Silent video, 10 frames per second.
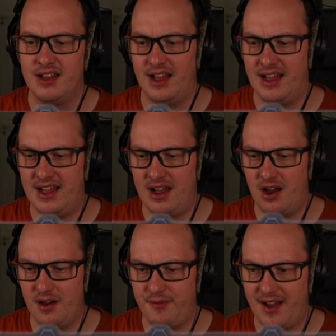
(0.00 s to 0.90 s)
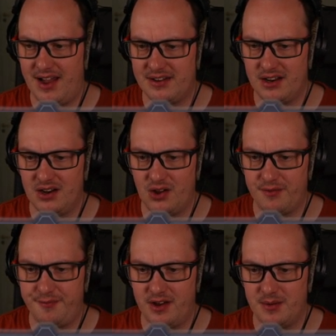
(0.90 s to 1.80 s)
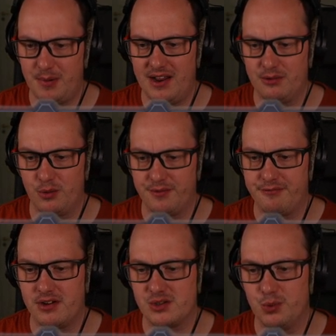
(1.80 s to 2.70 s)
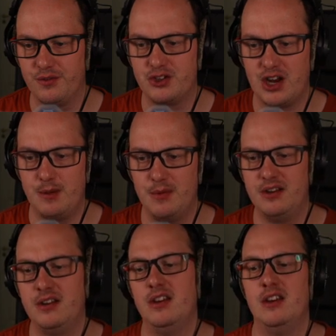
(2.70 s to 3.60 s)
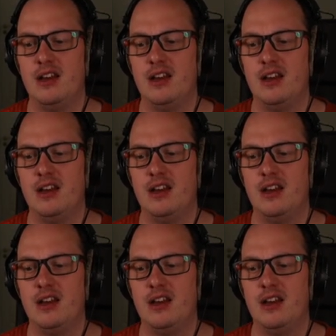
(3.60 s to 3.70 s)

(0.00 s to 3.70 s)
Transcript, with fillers: Uh, I've had a lot of fun playing with the Frostwolf Shaman.